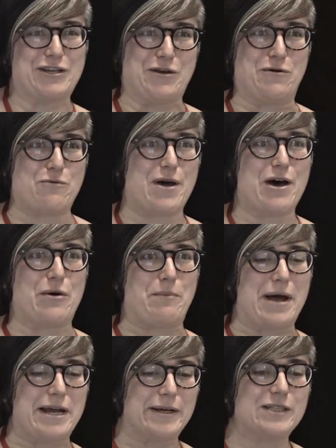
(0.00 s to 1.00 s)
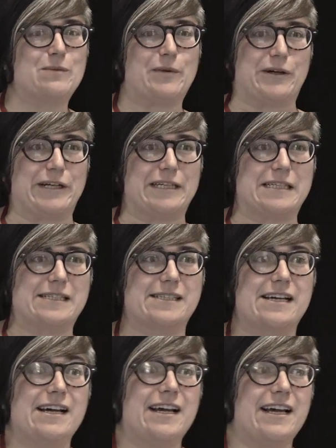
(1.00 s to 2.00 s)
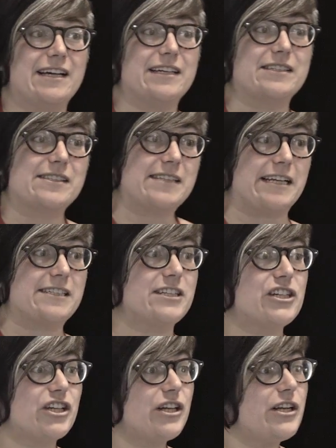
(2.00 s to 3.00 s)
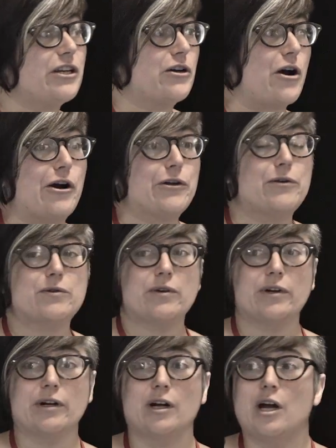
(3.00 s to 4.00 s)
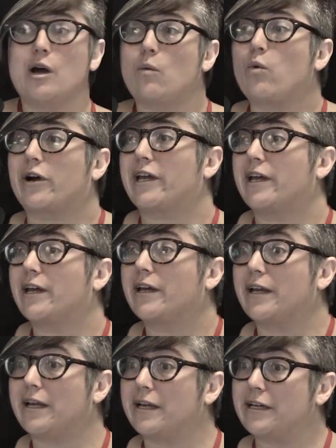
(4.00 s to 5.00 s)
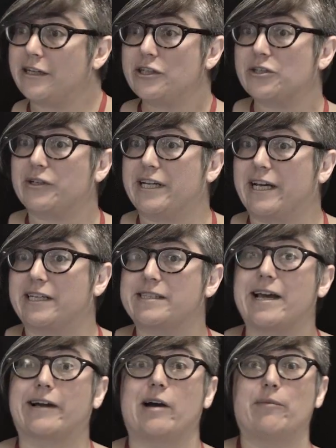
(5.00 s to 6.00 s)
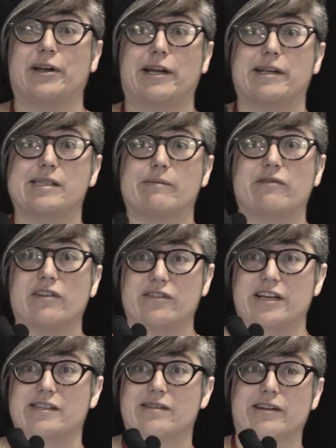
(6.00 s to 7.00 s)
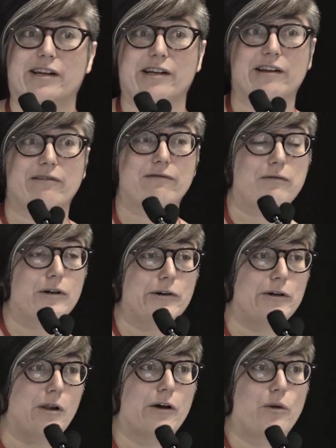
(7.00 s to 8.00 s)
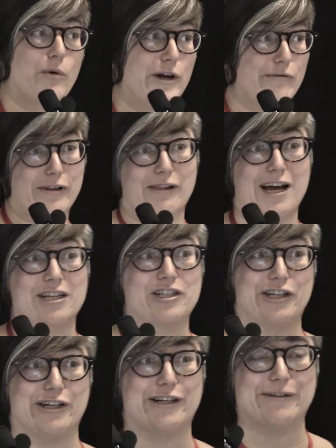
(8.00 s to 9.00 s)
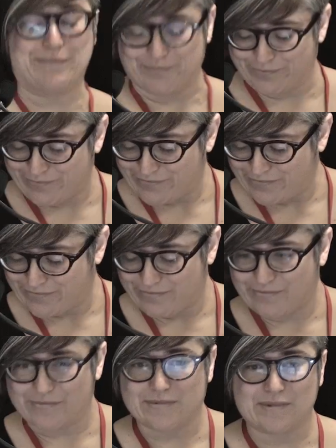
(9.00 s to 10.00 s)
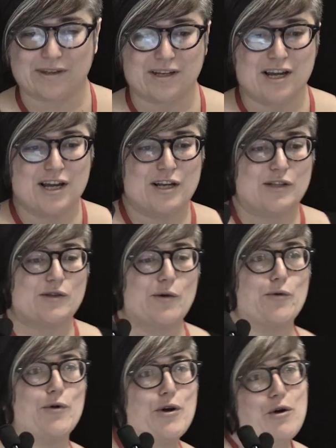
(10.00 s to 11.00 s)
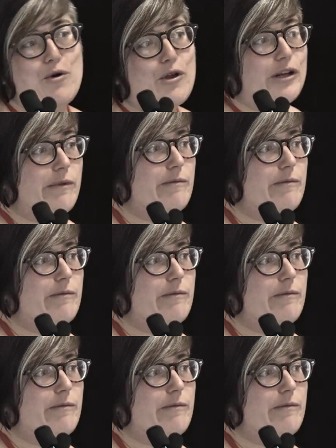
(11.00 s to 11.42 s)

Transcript: to you about my experience as a statistician and an R user working in industry at a tech company and some of the things that I have learned along the way over the last year. So, a little bit